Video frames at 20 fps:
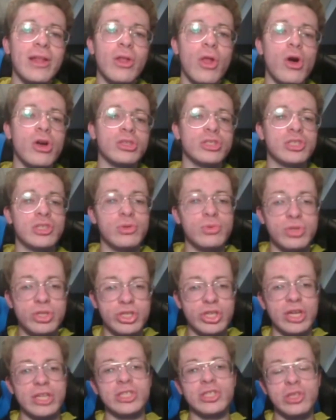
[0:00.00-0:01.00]
lost, you
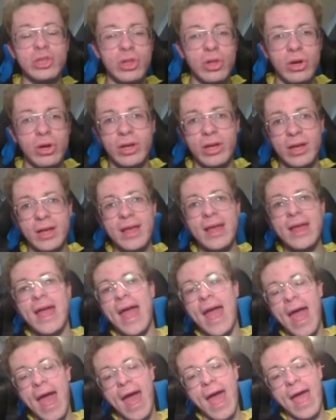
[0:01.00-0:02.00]
just look
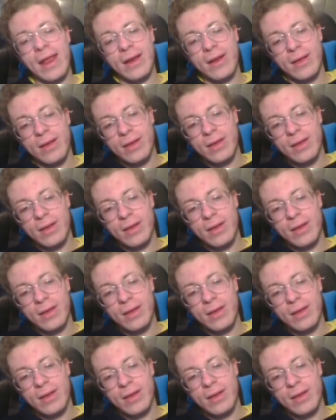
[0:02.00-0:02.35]
at